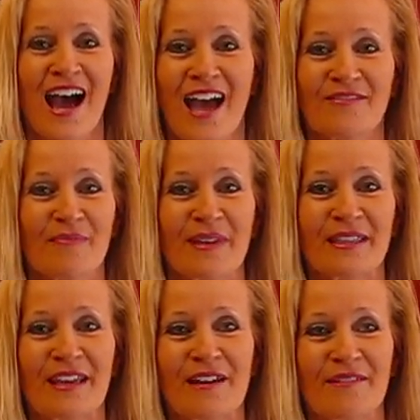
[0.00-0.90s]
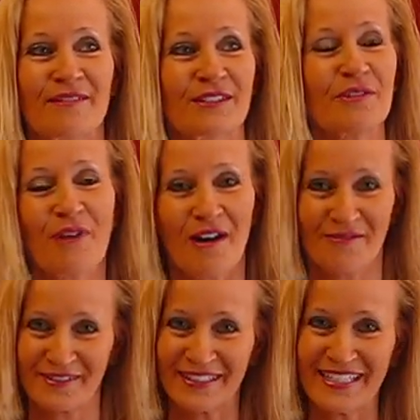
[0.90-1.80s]
I haven't been there too
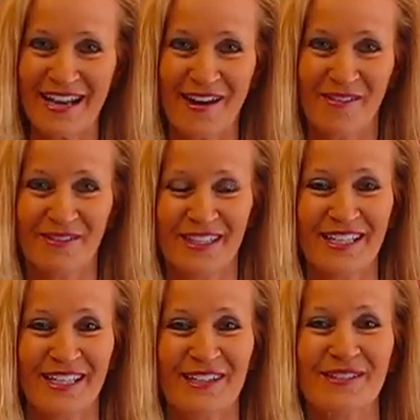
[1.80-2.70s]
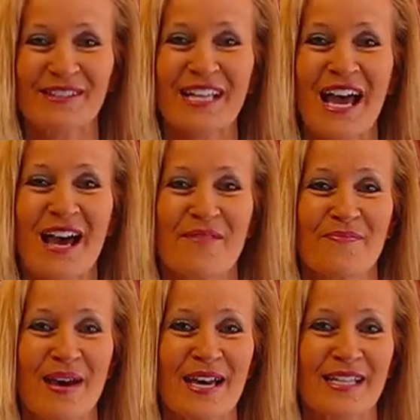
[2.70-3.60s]
often over the years,
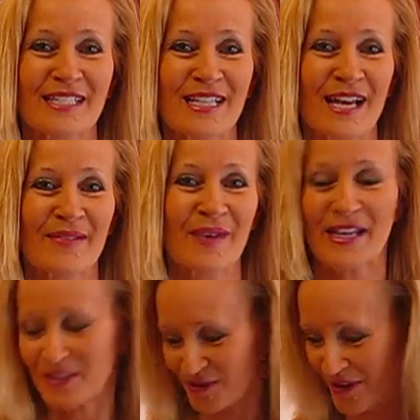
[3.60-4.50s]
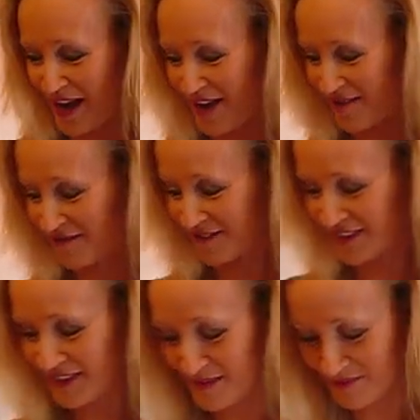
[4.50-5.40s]
but I do
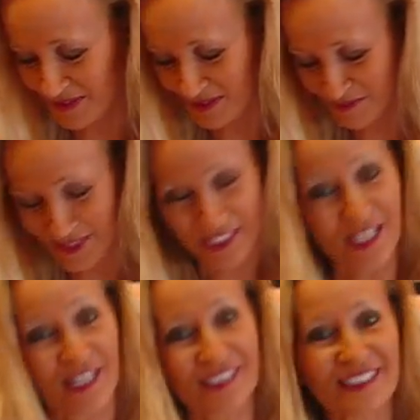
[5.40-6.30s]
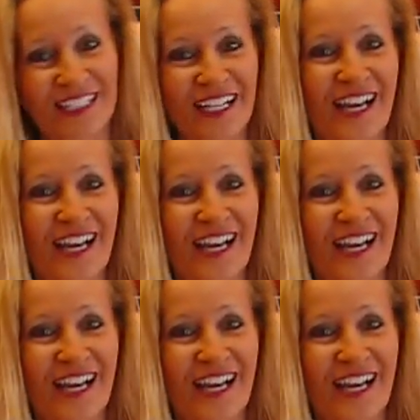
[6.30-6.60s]
have a result